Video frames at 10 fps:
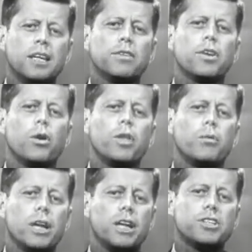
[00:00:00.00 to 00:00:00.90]
even though
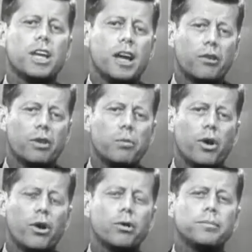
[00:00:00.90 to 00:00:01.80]
there is a hungry
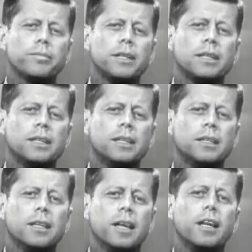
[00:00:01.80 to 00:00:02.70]
world,
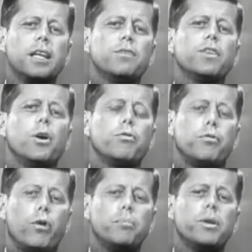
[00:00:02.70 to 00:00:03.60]
and even though
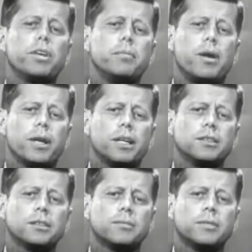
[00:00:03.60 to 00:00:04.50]
4 million
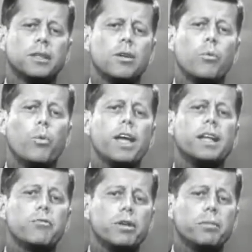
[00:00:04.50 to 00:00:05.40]
Americans
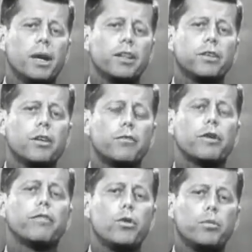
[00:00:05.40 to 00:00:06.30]
wait every month
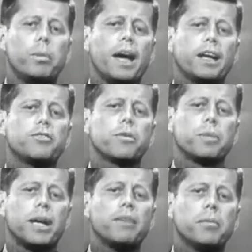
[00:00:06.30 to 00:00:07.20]
for a food package
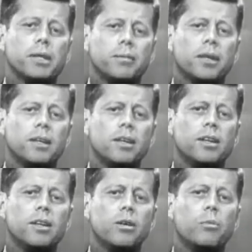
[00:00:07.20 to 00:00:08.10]
from the government,
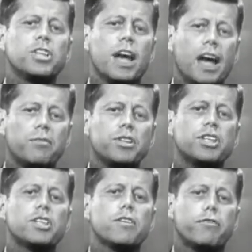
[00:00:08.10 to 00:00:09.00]
which
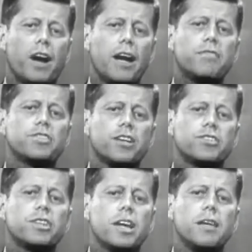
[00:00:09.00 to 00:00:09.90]
averages 5
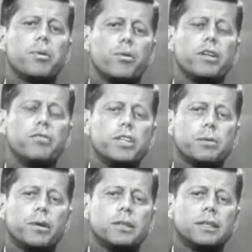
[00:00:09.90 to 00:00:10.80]
cents a day per
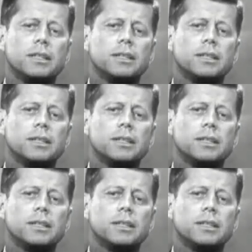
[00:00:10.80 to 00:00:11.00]
individual.